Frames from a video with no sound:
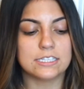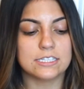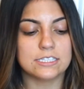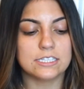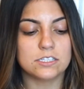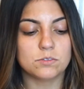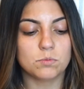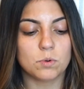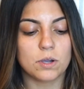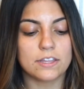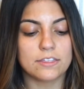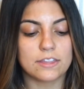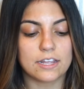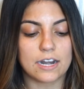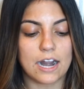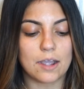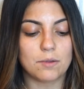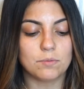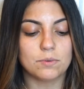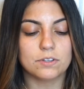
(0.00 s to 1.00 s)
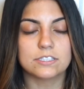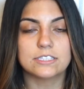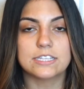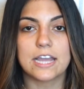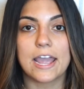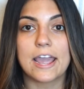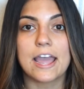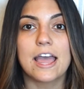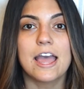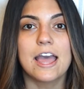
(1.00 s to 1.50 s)
This is one that I will
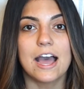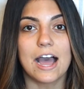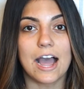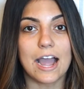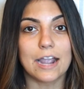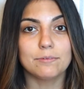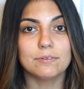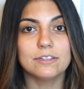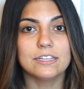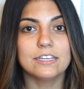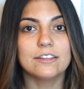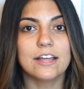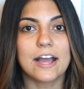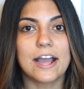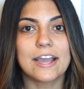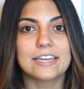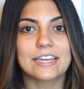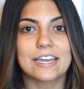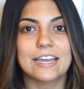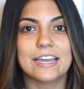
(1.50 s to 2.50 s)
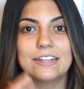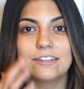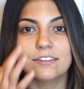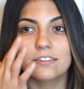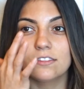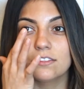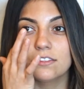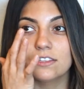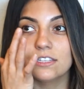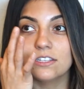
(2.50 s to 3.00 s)
say I really like.
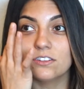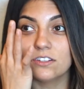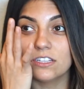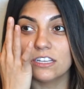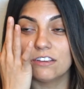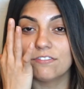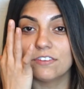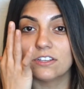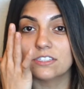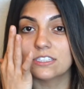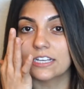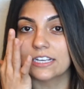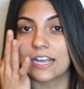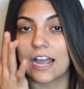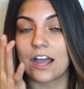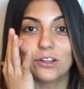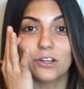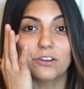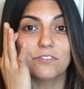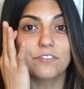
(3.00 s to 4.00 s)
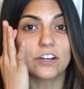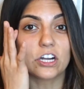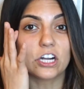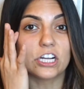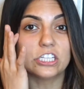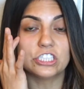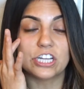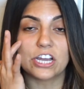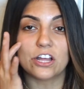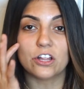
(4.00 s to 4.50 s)
It literally feels like aloe
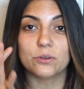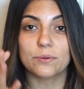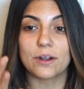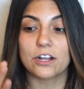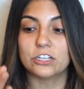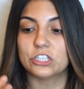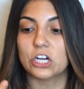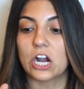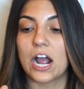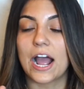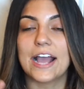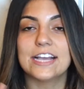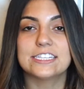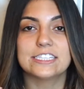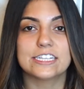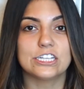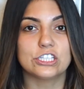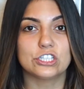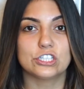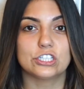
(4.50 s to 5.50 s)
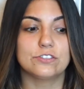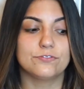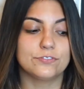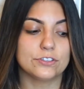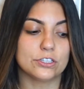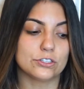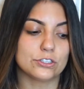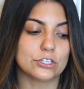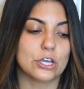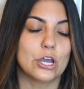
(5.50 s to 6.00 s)
vera gel around your eyes, and it just
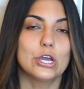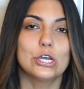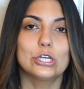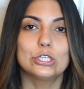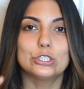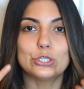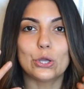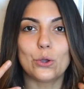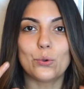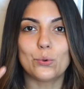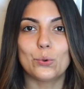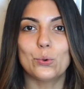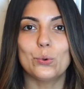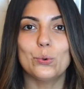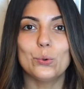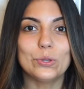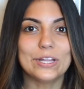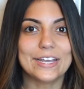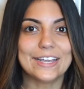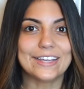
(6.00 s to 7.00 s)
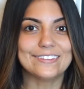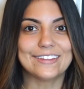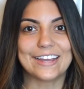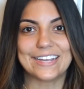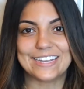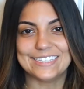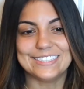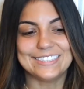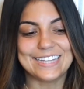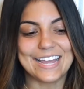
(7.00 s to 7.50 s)
feels so cooling,
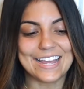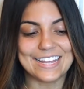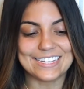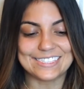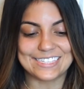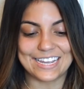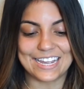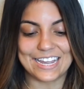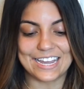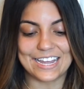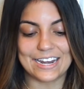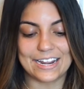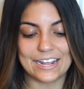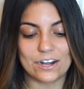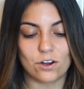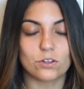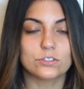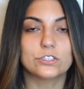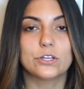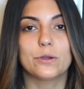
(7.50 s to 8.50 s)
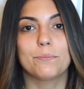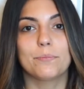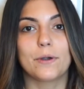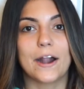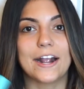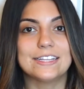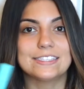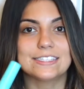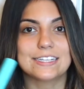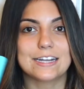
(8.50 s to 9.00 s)
like it says, and it also
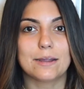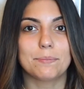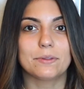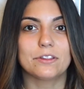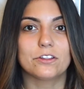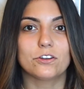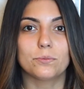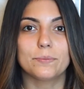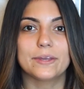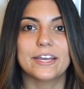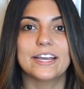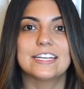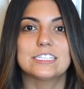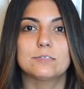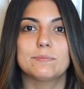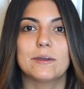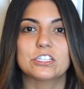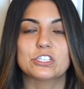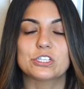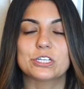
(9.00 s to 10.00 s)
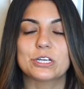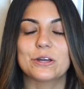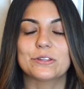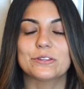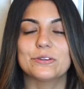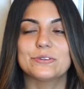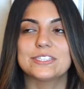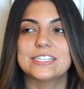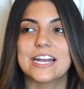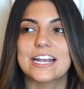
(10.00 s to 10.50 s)
brightens it up a little bit, especially on
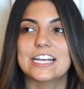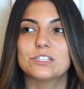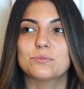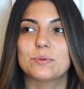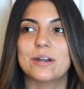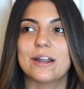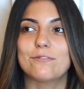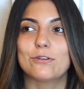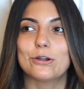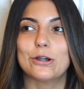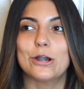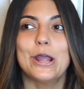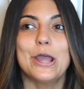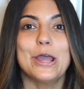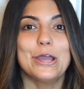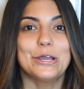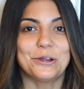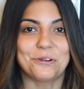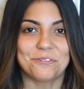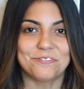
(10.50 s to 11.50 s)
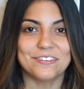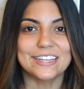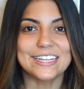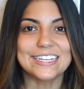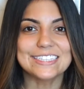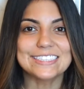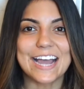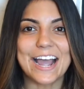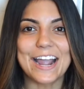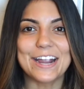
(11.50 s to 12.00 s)
those days whenever you're
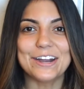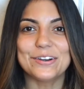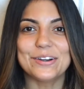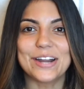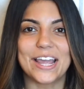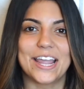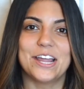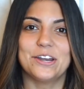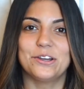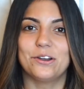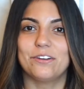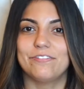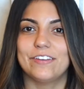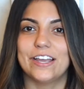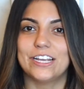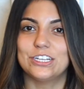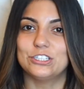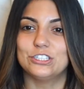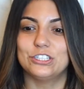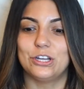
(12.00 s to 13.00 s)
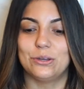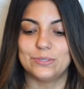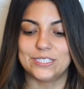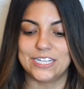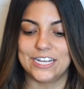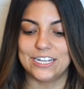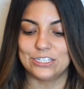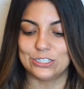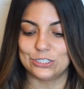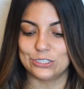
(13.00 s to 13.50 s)
feeling tired and your face shows it.